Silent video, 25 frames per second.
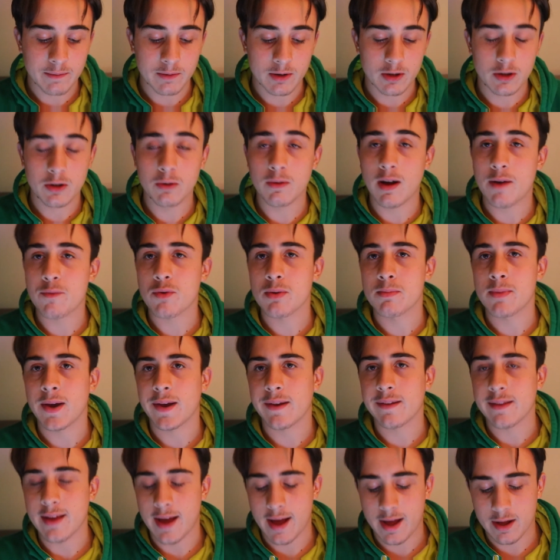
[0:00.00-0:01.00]
Whoever
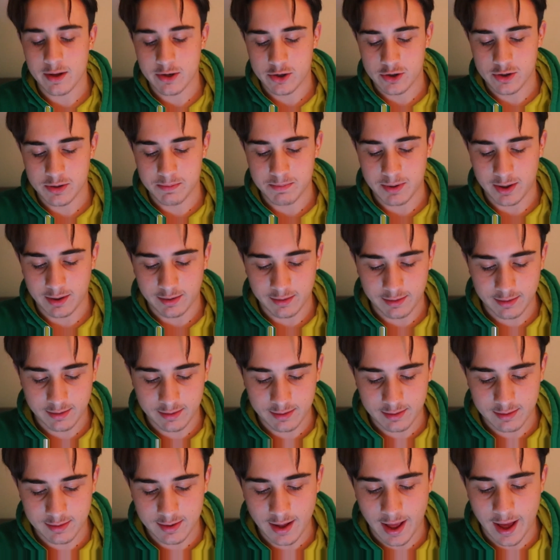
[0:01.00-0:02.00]
made that should be
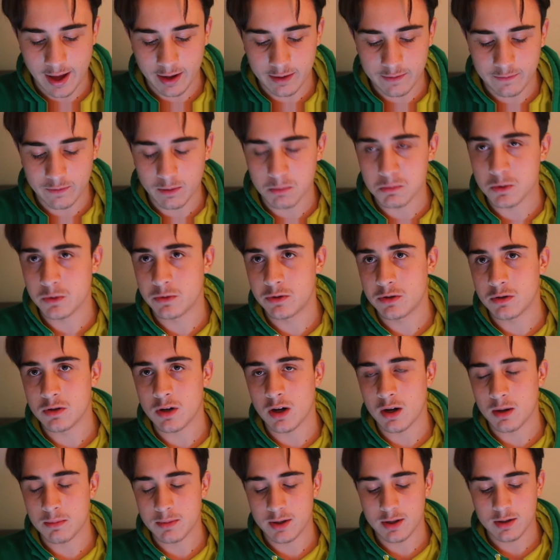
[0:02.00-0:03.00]
sacked from
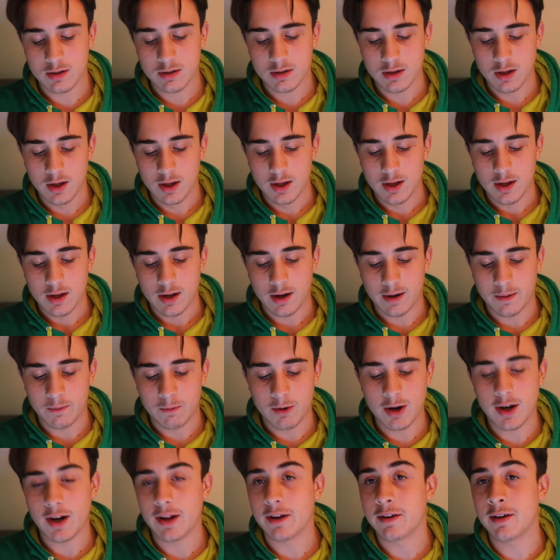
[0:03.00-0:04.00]
Under Armour. I
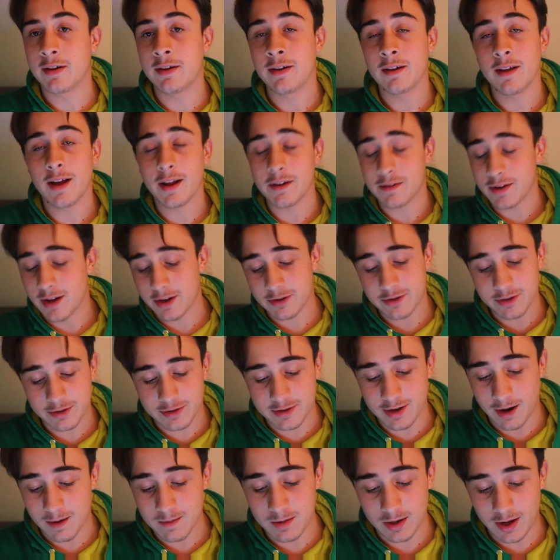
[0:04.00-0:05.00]
really do. I
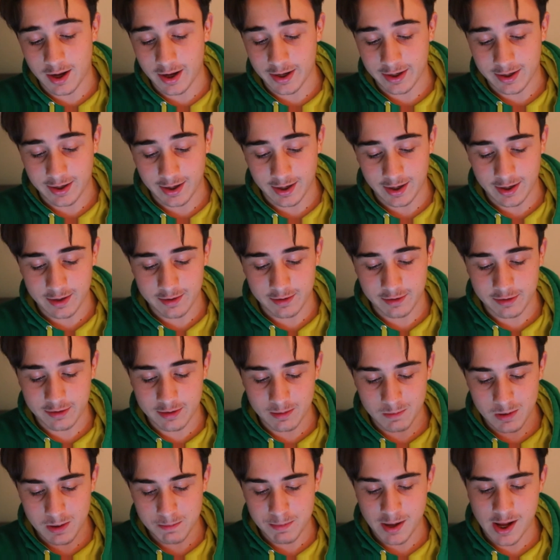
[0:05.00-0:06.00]
just don't like it. There's
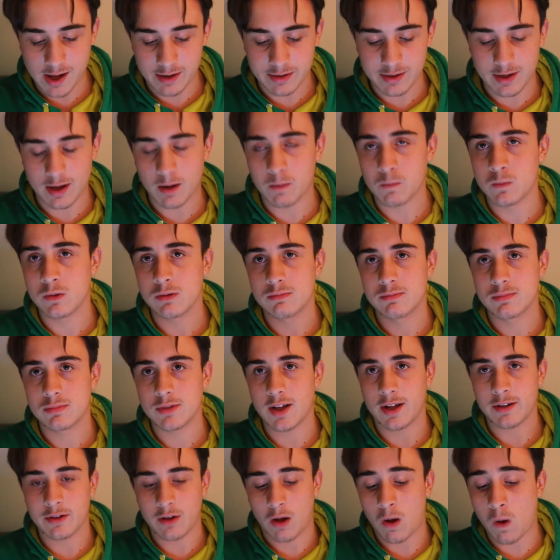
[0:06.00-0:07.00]
something about it
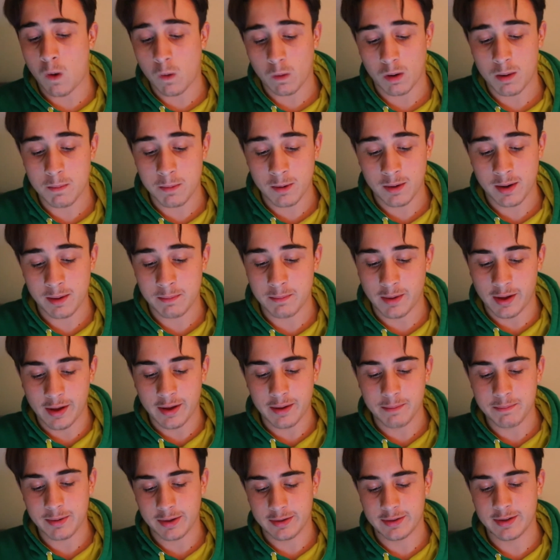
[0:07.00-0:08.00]
that's horrible in my
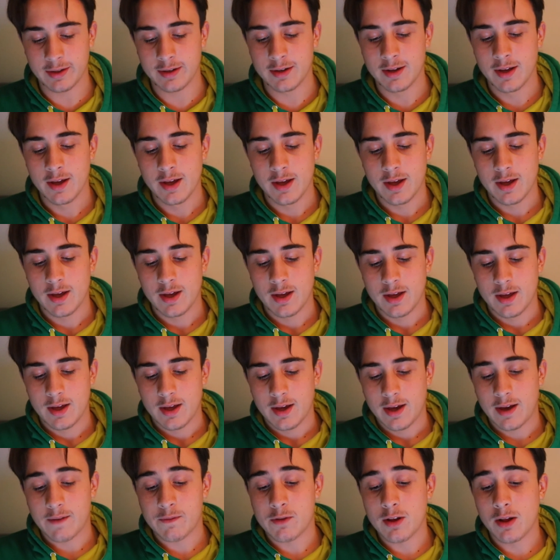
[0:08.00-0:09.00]
opinion.
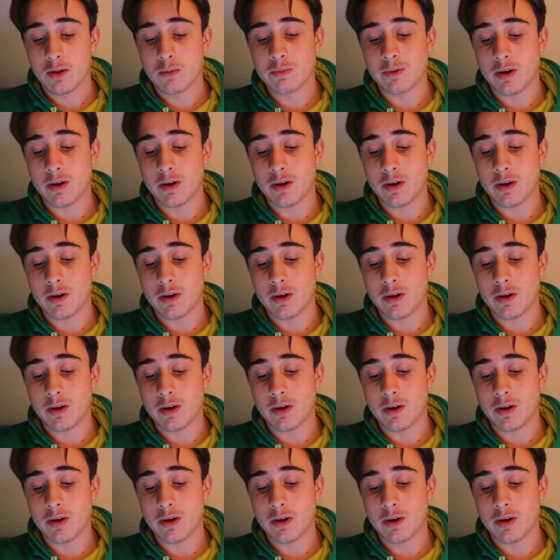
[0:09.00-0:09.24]
If there's